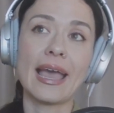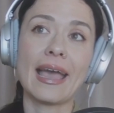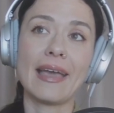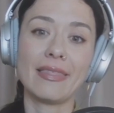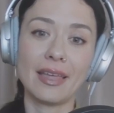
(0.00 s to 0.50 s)

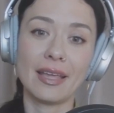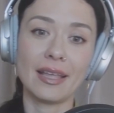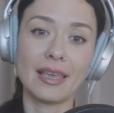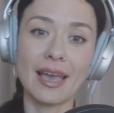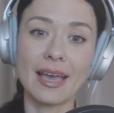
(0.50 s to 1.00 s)
And
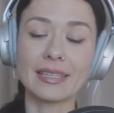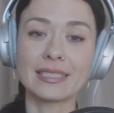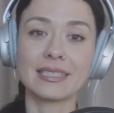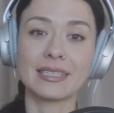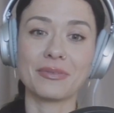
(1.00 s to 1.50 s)
then yet,
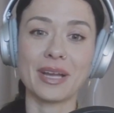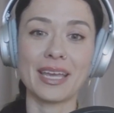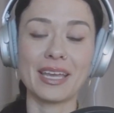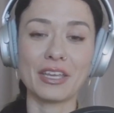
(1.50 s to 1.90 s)
right,